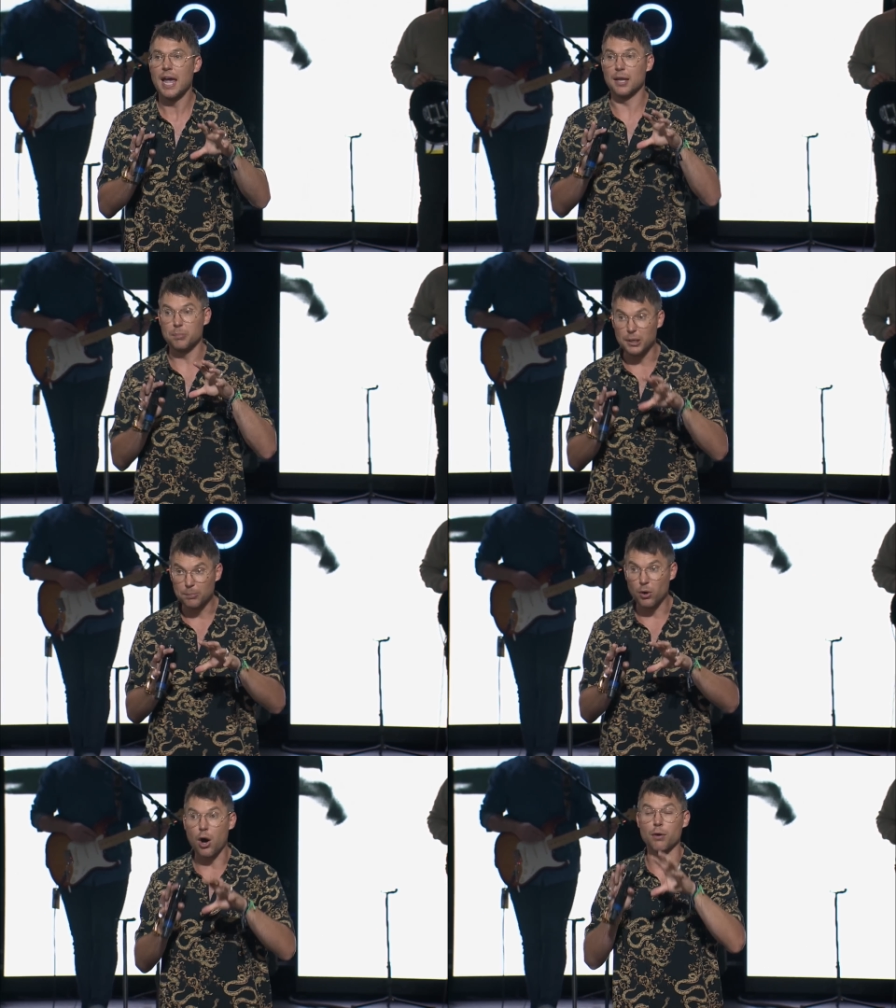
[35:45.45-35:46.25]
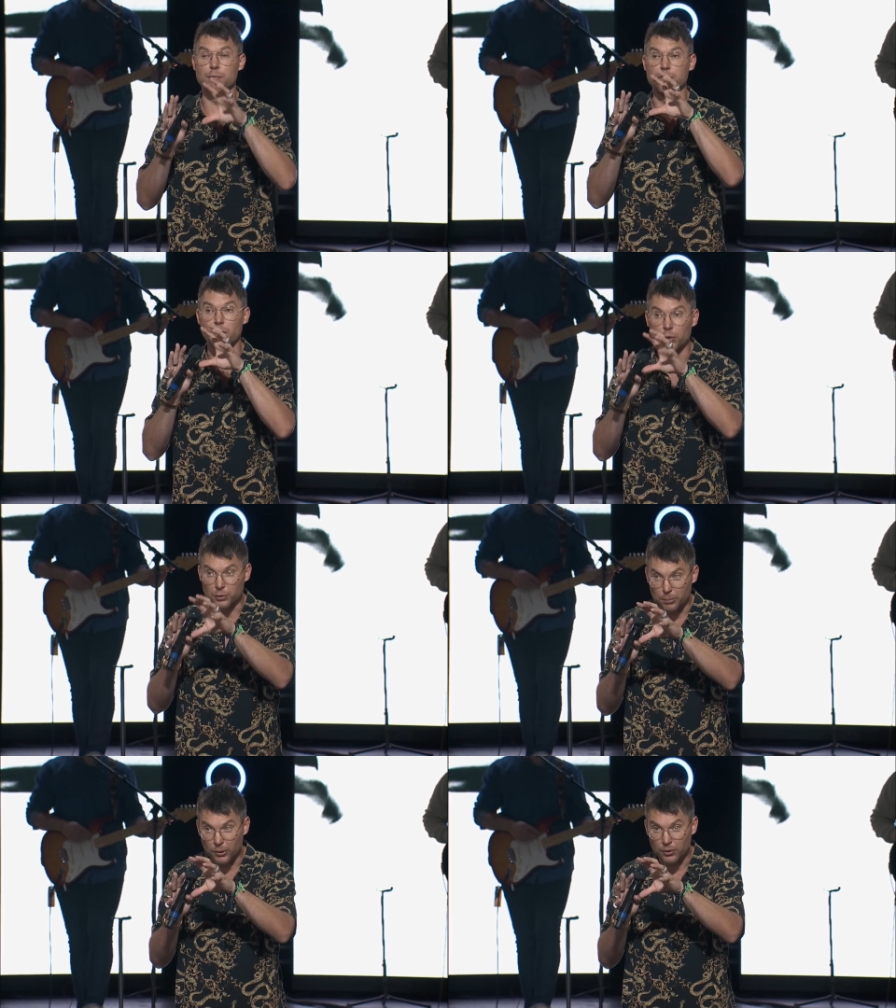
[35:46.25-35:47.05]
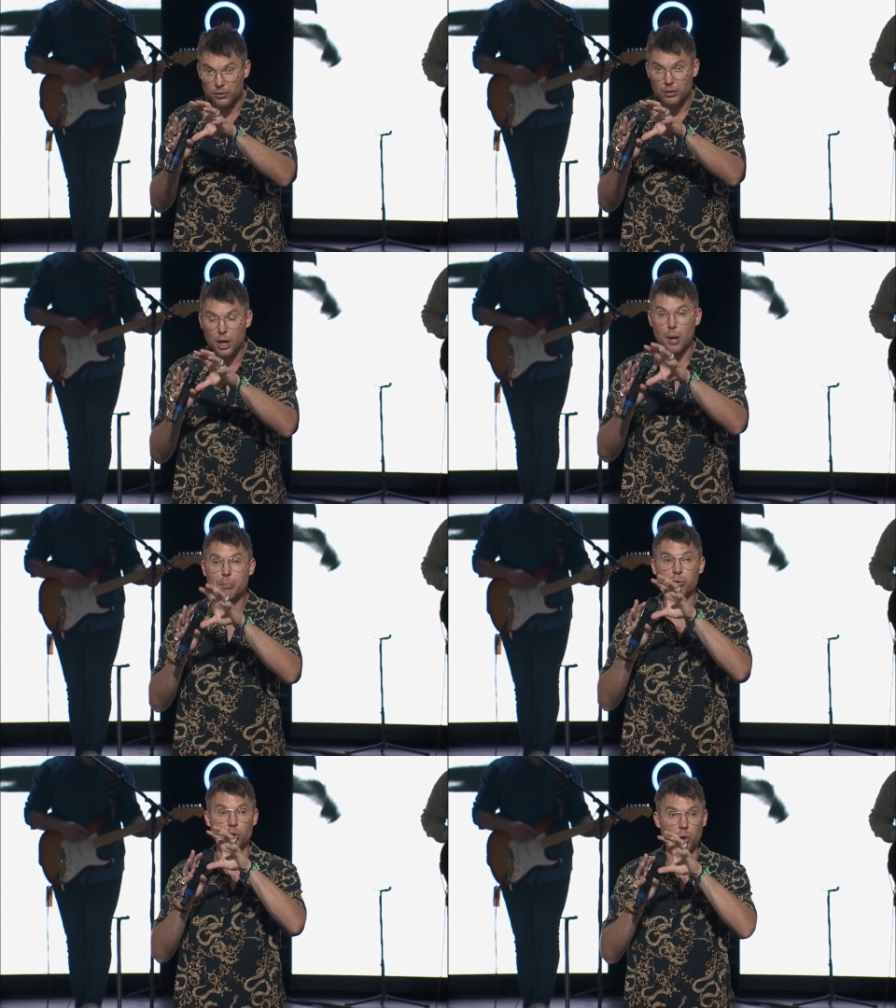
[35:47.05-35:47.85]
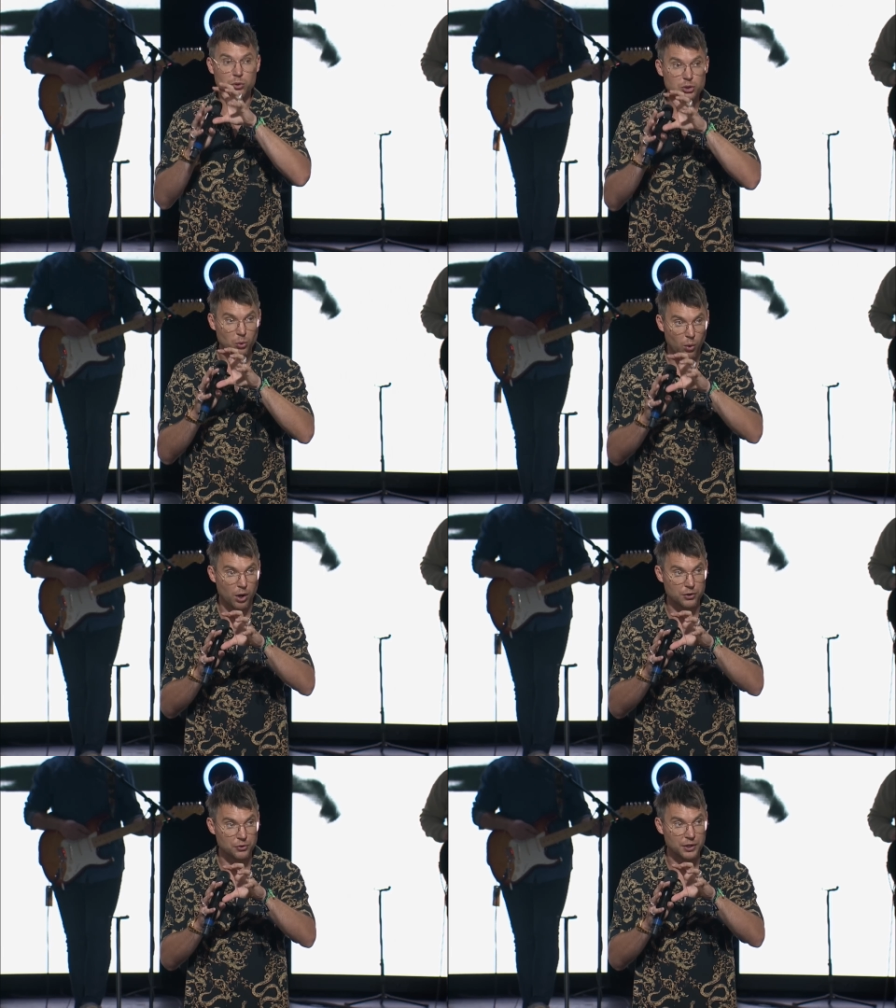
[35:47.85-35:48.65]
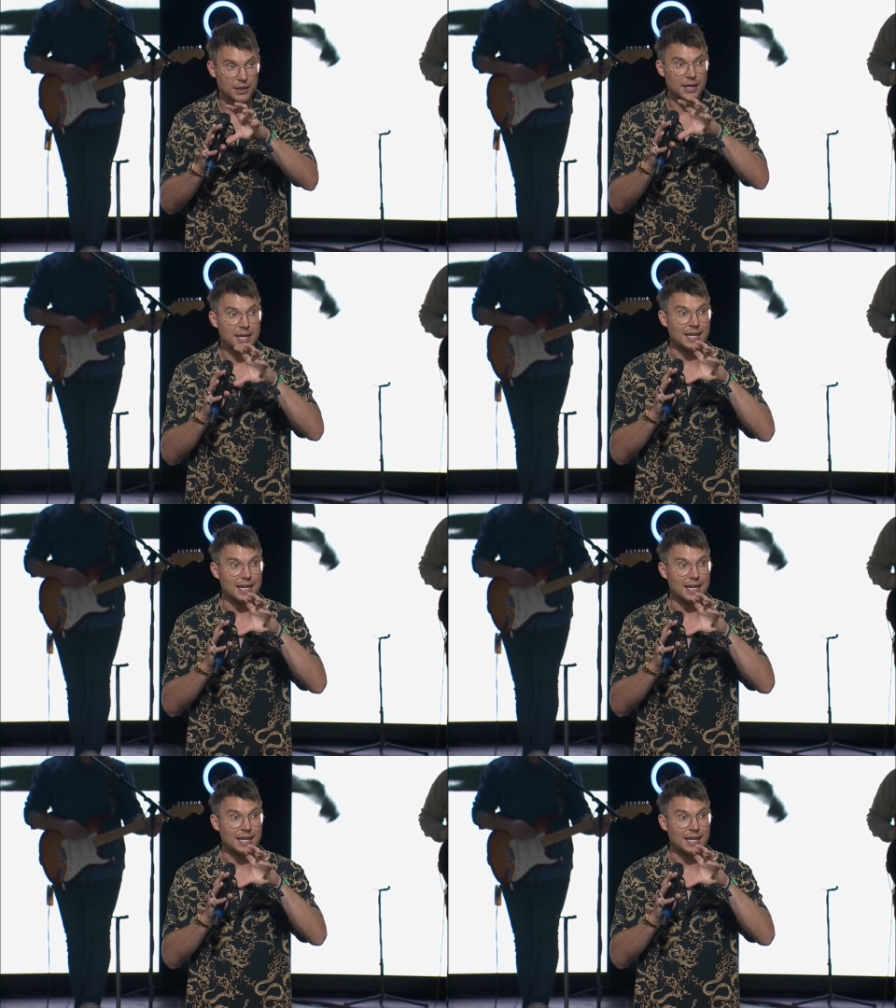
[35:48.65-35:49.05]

and people are vulnerable prone to wandering,